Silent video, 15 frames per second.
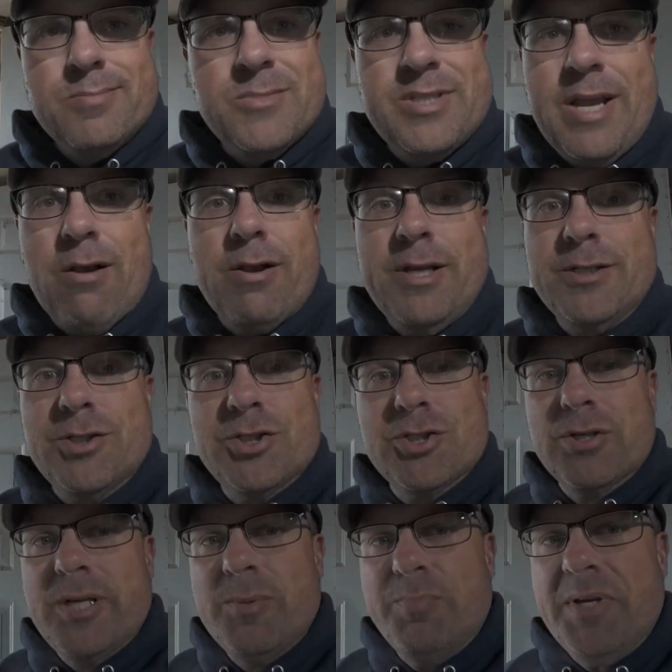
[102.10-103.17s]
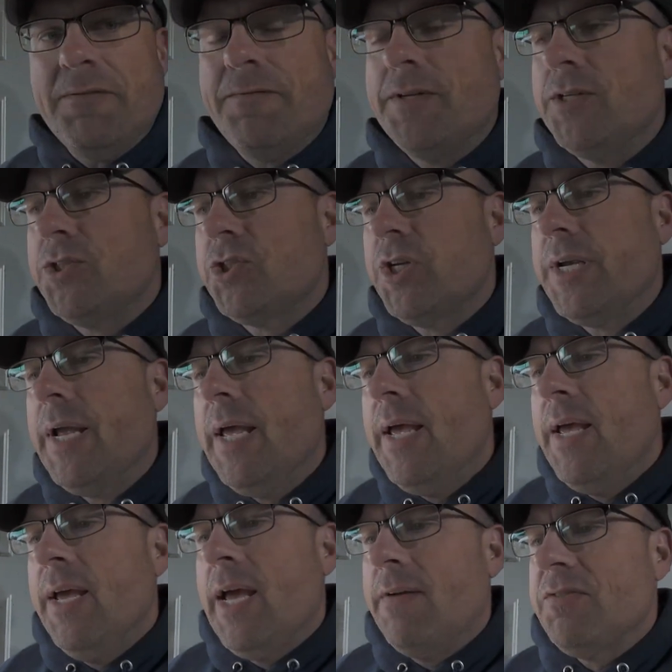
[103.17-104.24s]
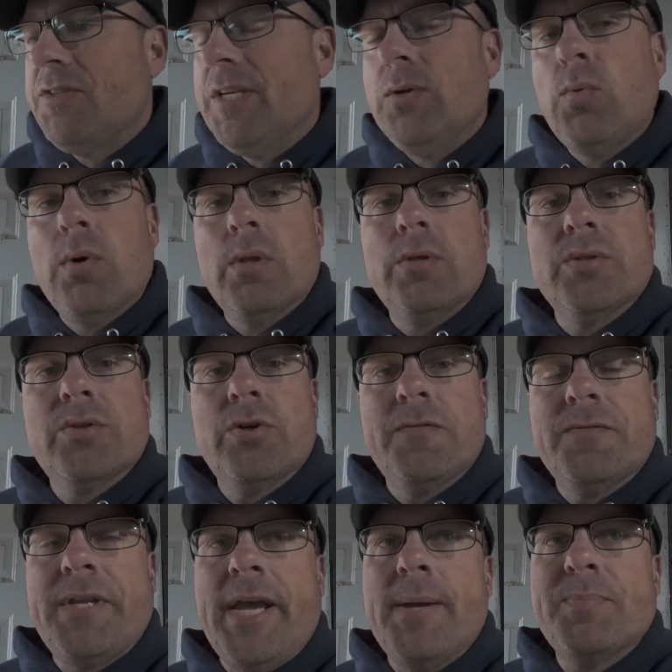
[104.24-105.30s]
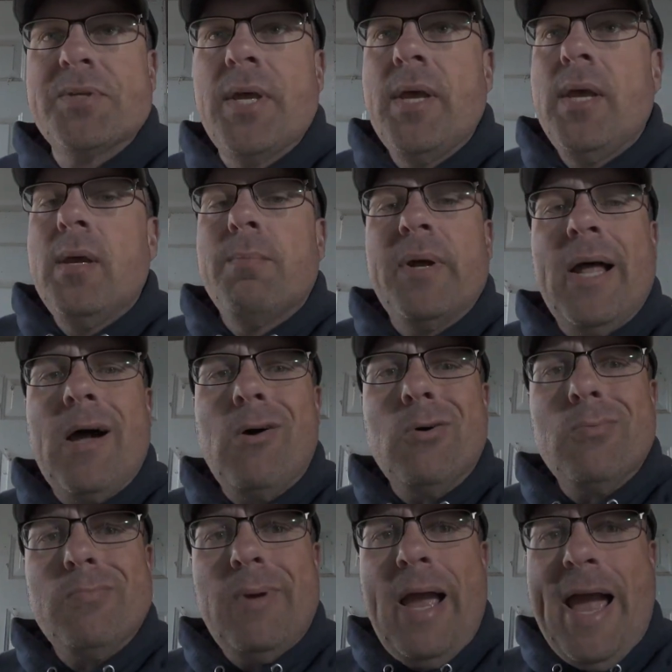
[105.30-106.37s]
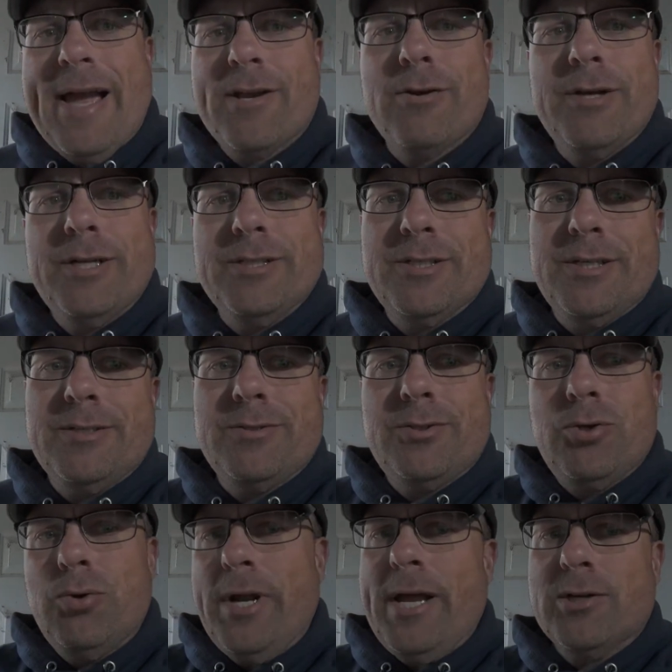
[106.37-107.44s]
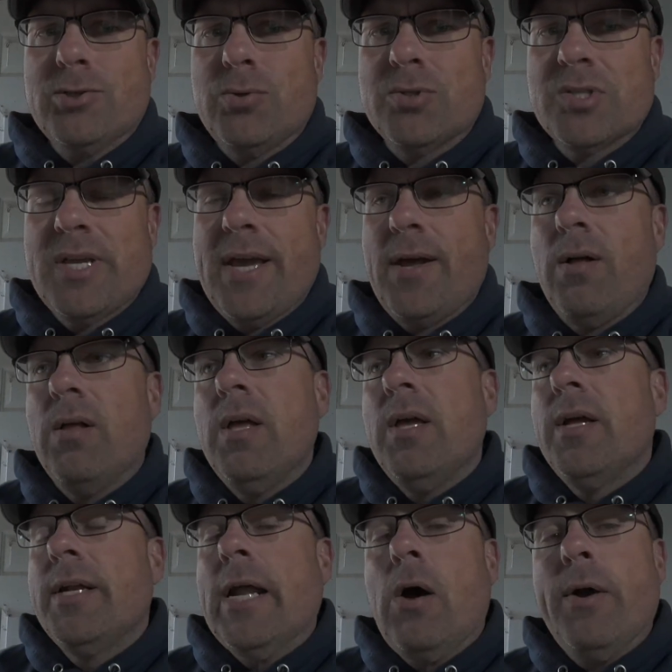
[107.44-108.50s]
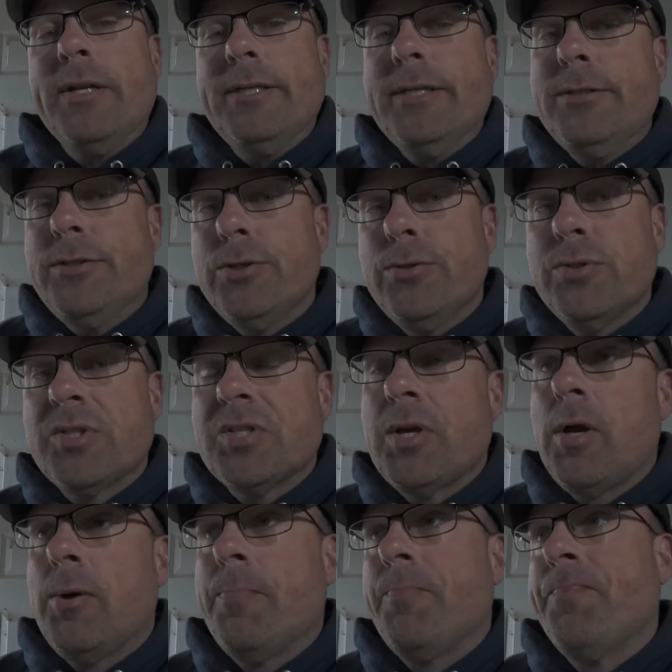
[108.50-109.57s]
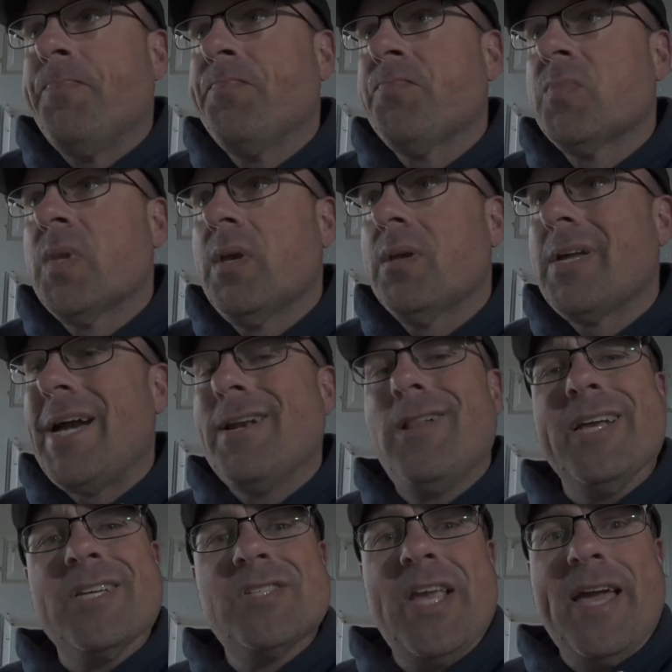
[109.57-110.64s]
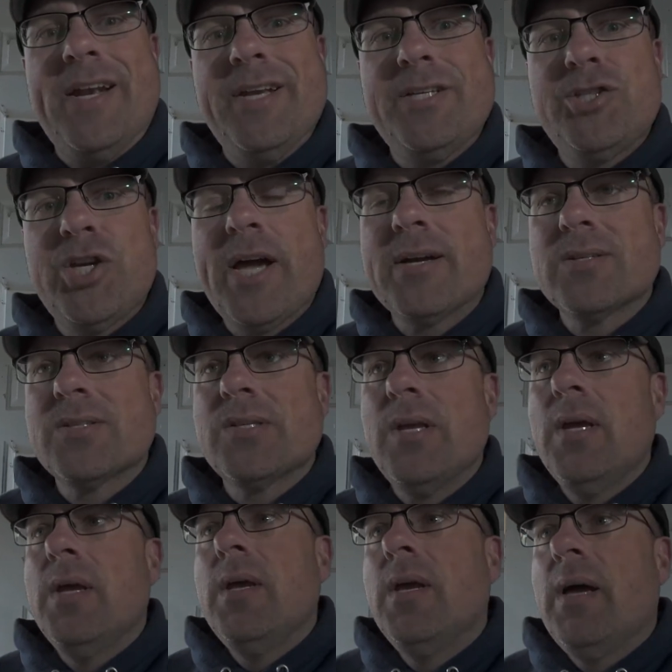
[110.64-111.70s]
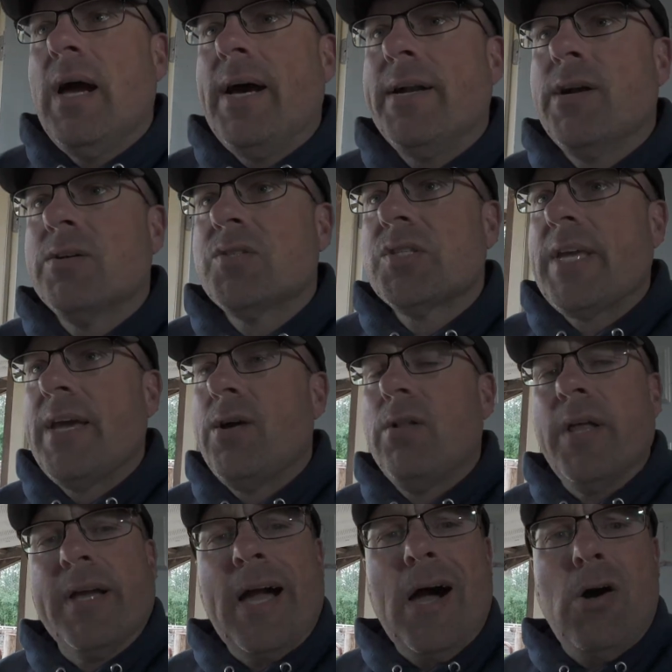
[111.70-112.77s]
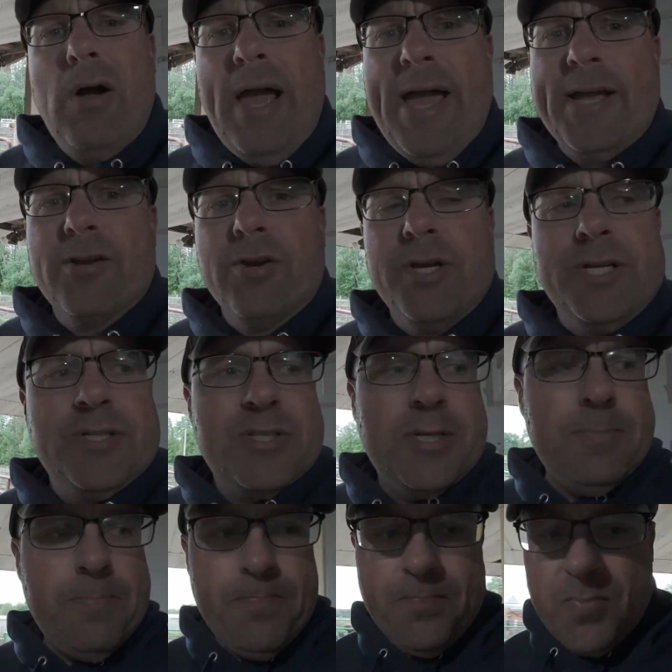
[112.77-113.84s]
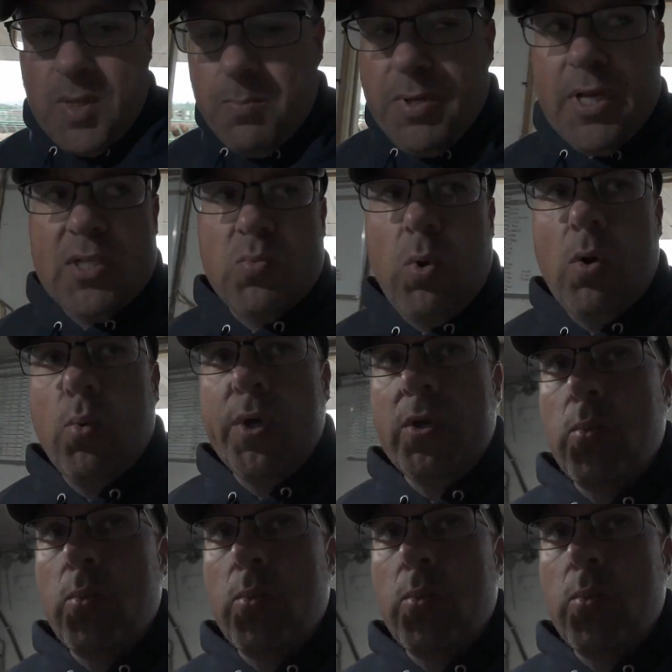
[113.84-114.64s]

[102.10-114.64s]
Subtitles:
dairy industry, beef industry, have seen one of those hoof tapes, but how accurate is it to an actual scale? Now, I did do some kind of like sanity checks on our scale, like how accurate is it? Because what we